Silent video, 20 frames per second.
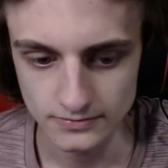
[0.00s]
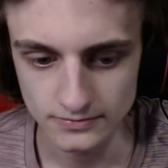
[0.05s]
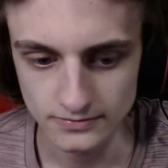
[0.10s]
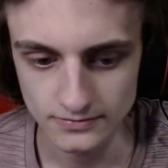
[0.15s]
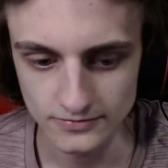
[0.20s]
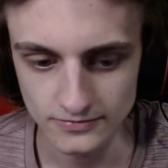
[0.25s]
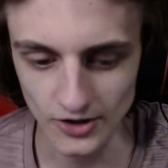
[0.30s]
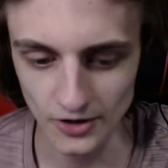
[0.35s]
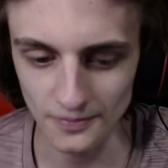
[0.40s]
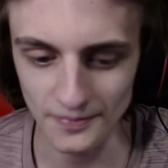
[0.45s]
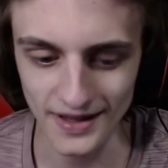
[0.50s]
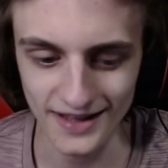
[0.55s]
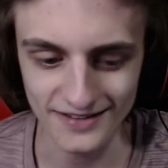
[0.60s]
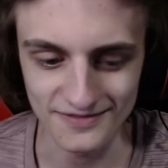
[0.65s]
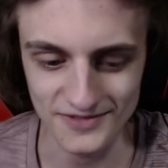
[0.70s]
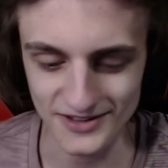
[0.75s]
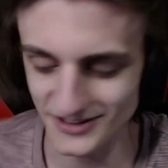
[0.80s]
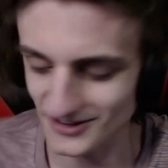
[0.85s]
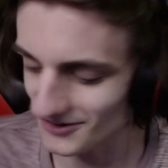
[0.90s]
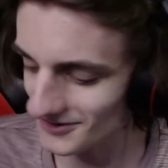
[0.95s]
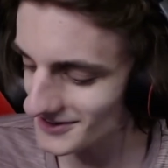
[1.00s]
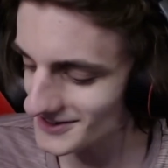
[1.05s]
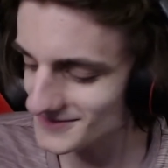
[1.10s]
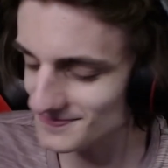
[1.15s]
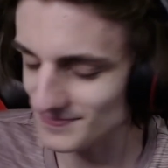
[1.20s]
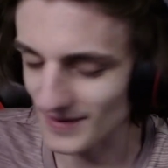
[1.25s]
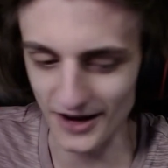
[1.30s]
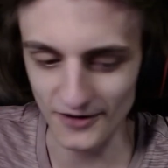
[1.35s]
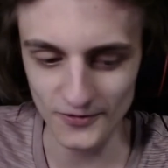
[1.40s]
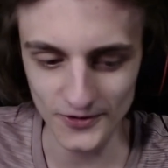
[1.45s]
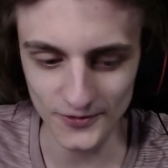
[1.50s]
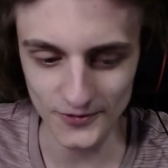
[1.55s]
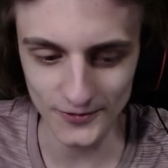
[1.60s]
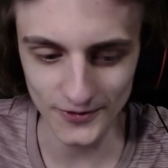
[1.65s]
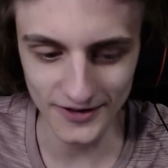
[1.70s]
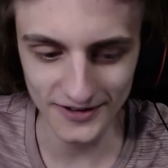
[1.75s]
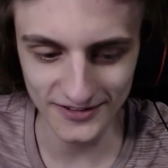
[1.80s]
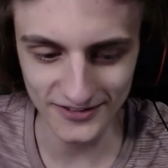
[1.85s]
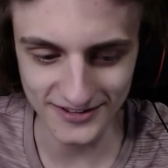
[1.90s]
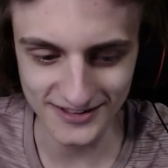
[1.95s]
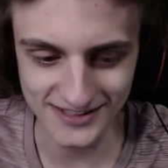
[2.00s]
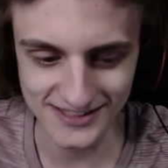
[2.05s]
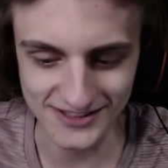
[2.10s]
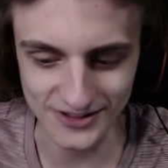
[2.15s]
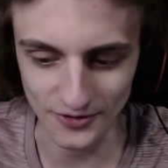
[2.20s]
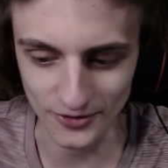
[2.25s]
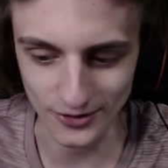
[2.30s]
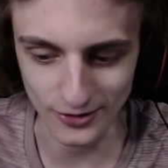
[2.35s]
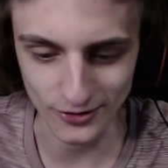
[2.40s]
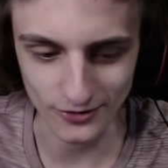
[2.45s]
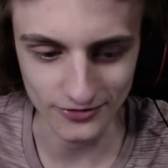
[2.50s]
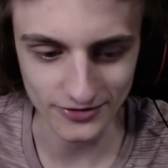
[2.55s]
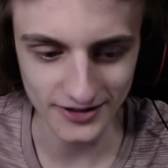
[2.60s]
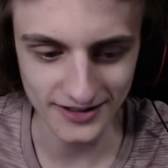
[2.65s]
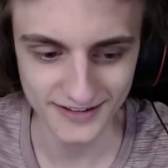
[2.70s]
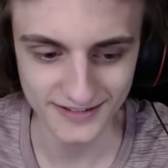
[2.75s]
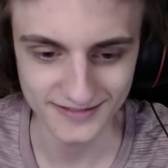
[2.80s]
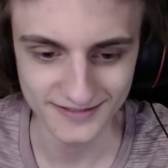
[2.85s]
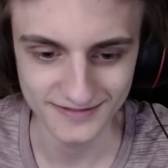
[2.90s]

Domain, Madoka's backward run looks so goofy.